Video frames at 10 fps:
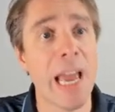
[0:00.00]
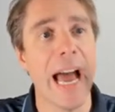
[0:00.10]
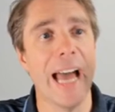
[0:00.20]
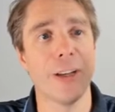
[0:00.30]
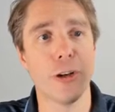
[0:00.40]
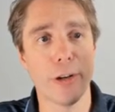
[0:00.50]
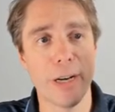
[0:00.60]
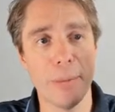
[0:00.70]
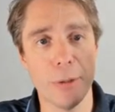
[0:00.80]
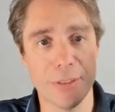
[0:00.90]
and you're
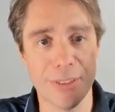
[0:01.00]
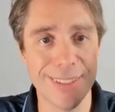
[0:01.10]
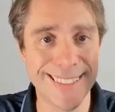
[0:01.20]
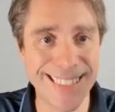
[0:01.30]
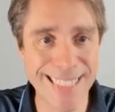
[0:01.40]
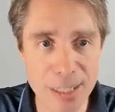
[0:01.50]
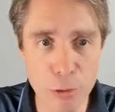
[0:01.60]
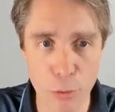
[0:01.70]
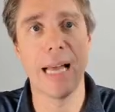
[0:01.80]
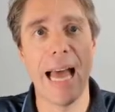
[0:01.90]
able to
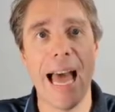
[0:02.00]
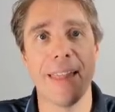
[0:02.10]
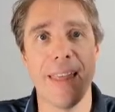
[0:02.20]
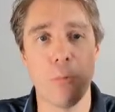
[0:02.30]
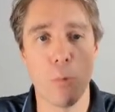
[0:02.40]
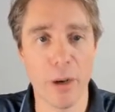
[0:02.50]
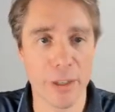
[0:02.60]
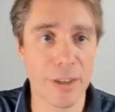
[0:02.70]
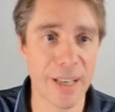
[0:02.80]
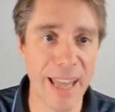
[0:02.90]
decrypt. And then what
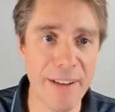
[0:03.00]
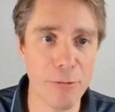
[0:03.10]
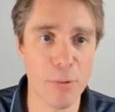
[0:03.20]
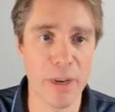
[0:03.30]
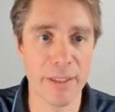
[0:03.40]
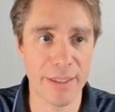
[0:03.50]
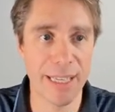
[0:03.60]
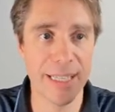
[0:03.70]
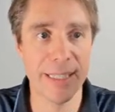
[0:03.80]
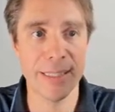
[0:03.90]
you're left with
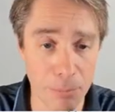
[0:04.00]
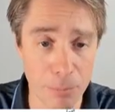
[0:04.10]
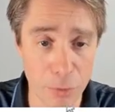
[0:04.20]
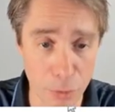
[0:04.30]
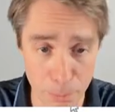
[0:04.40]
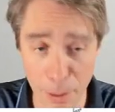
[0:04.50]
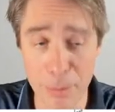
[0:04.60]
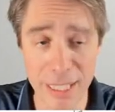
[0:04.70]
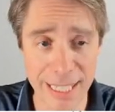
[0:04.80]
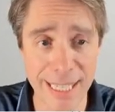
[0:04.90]
is your
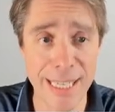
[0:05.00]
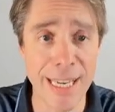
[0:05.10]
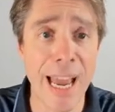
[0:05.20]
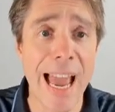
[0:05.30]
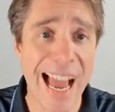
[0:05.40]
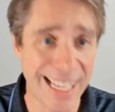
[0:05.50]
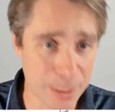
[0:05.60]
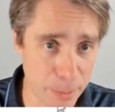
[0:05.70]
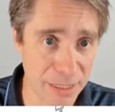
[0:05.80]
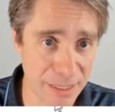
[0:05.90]
public key has
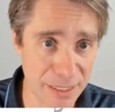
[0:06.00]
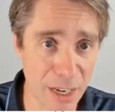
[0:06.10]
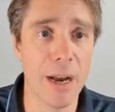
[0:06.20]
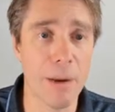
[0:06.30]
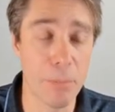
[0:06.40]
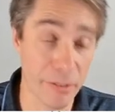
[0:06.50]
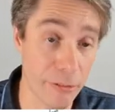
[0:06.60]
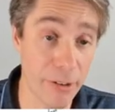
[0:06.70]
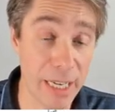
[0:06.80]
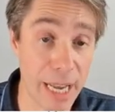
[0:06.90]
been signed by
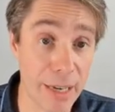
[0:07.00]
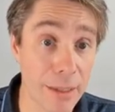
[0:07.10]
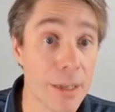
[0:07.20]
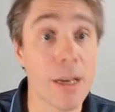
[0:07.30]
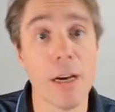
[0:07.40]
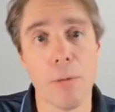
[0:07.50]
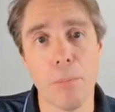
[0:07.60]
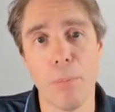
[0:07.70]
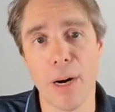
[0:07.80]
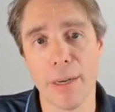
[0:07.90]
Freenet,
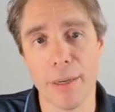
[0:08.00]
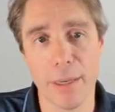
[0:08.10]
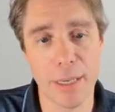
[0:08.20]
but